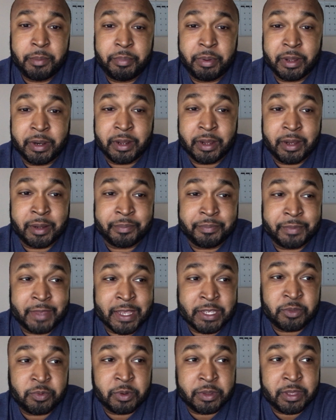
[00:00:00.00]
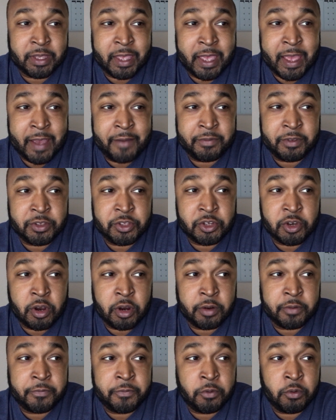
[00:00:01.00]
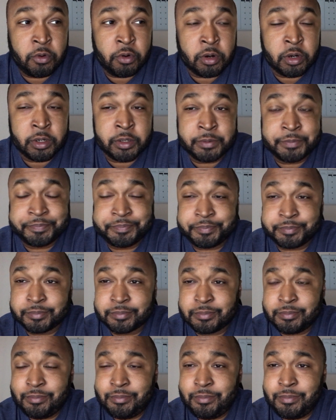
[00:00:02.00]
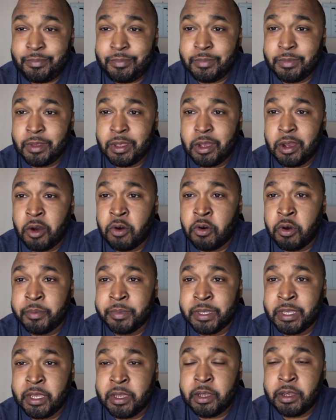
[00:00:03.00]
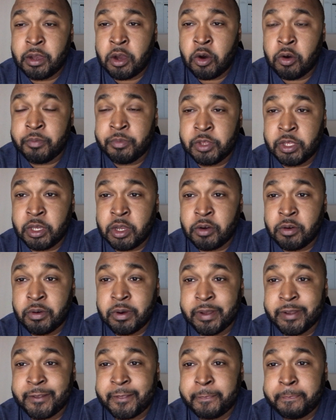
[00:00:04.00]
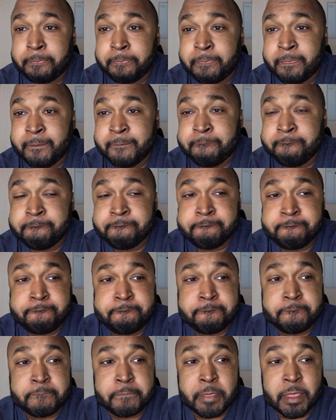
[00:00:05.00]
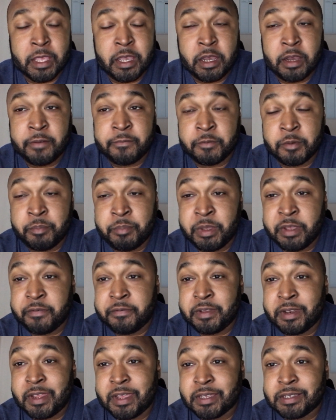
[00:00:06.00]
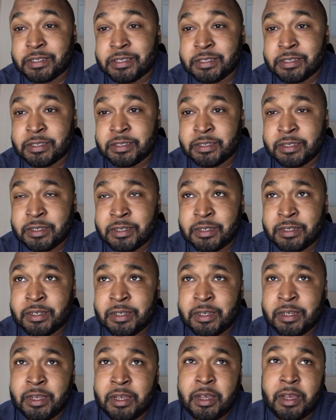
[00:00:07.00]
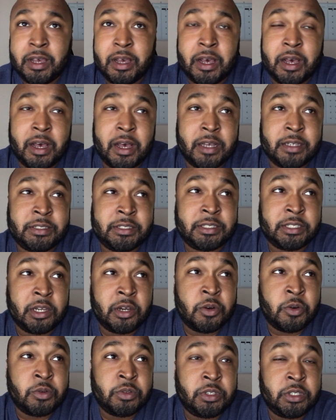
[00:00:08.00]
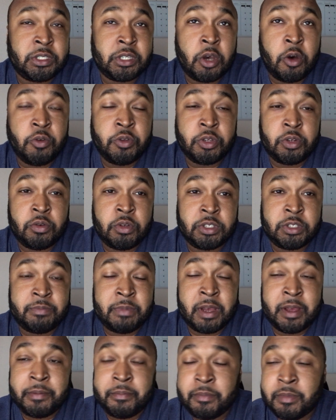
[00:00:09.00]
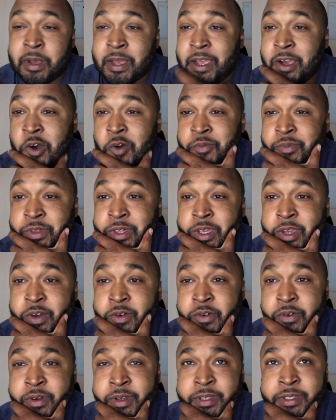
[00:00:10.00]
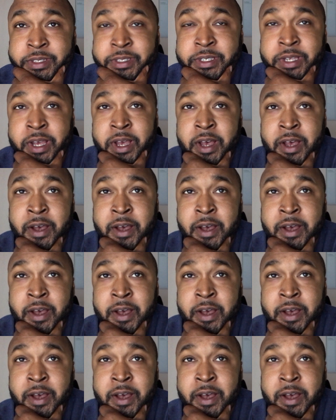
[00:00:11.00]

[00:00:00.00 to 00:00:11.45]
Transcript: But that's what they have the chart for. OMG Coin from Bitfinex. So just holding on to my OMG coins.